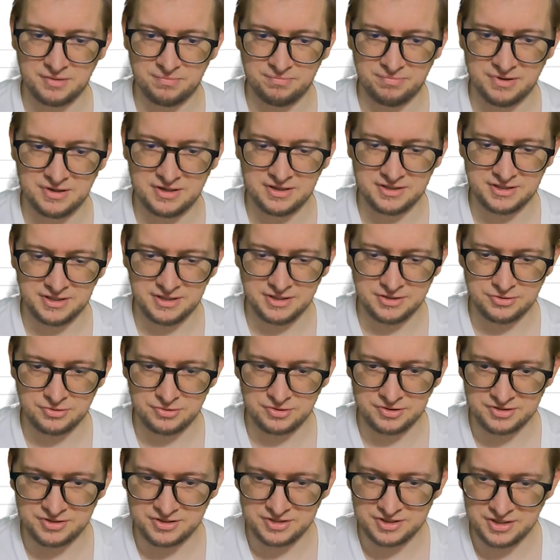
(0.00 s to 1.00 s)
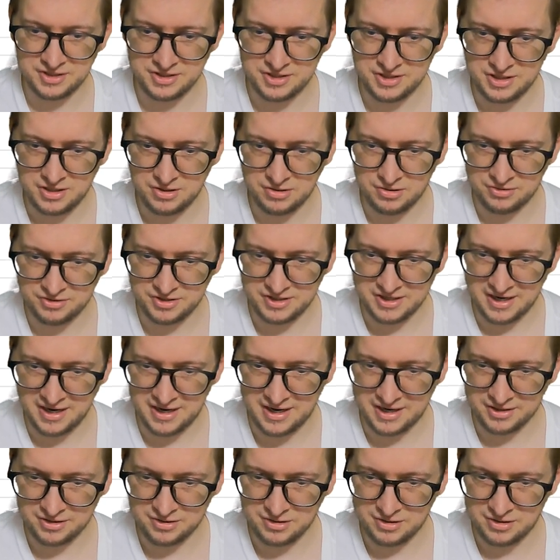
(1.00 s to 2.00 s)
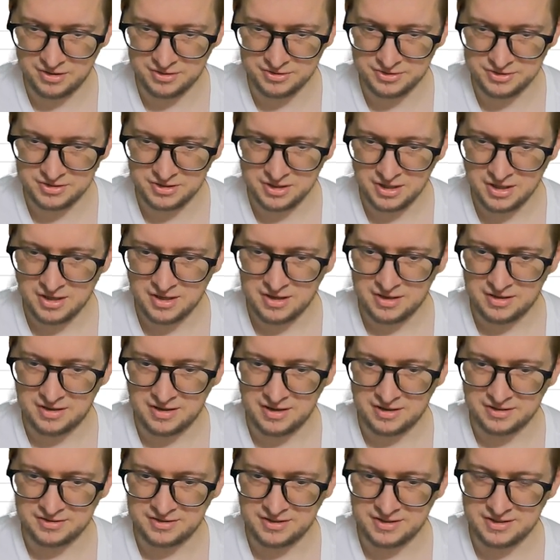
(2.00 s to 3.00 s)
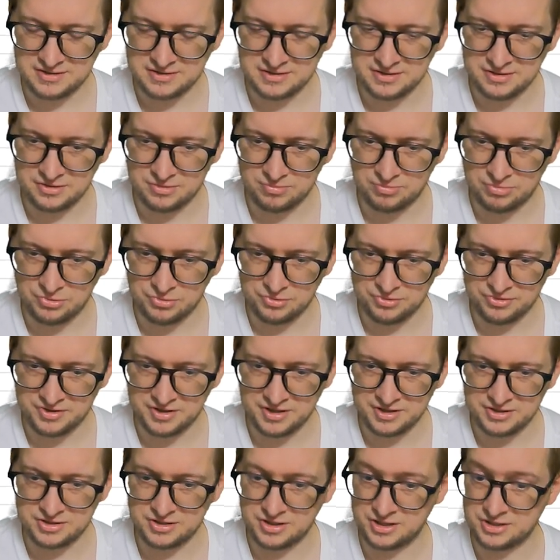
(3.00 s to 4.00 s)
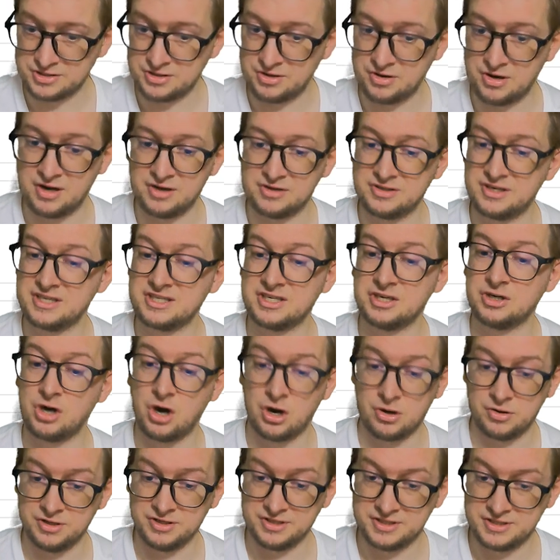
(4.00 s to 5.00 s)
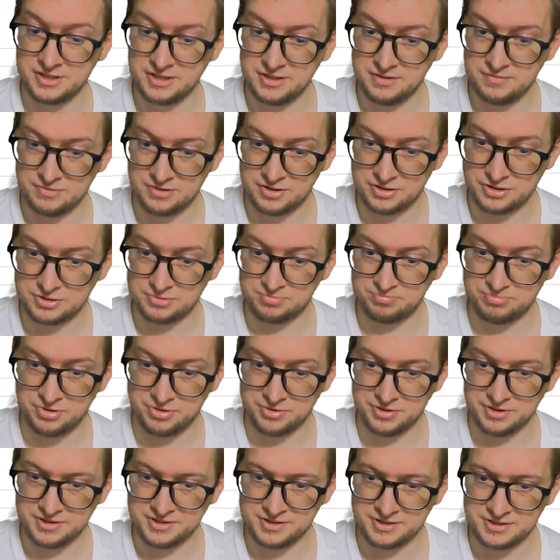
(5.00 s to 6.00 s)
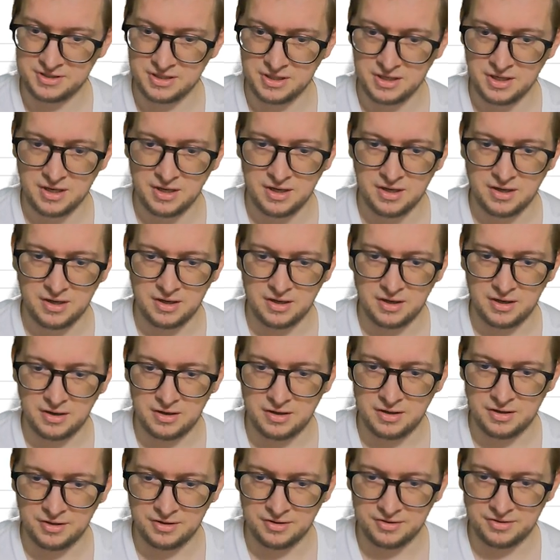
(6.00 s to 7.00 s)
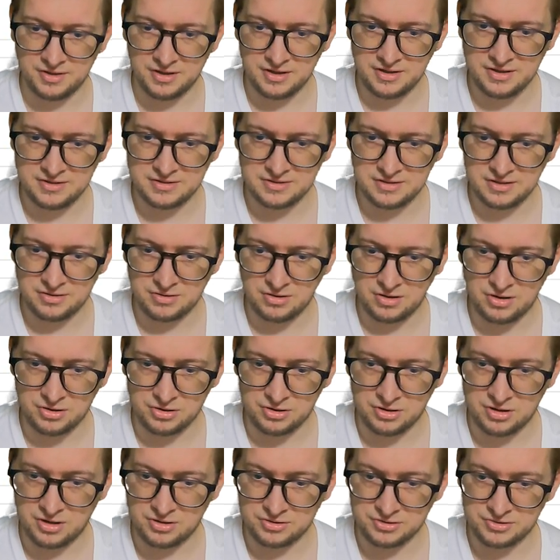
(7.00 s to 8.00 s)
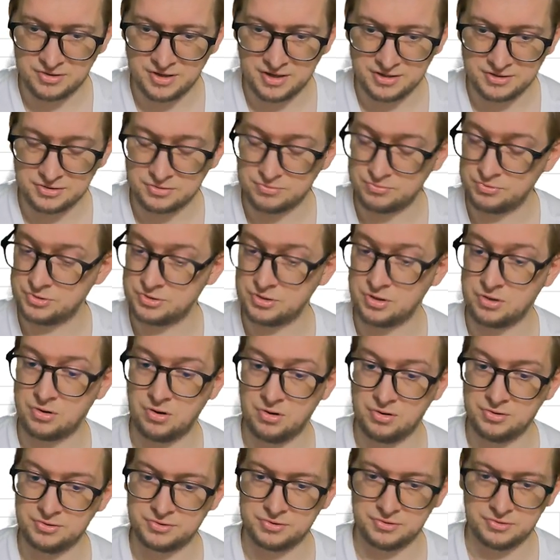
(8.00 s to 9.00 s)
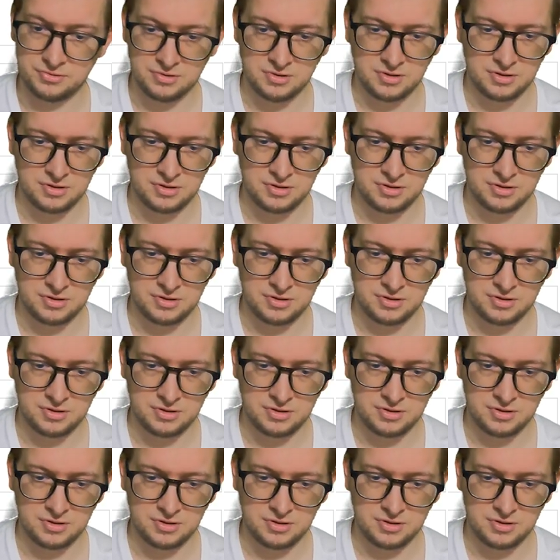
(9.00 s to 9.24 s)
abilities. You can see it here on the icons, like these little blue things, there's actually currency, there's spirits. These little are contracts, which are also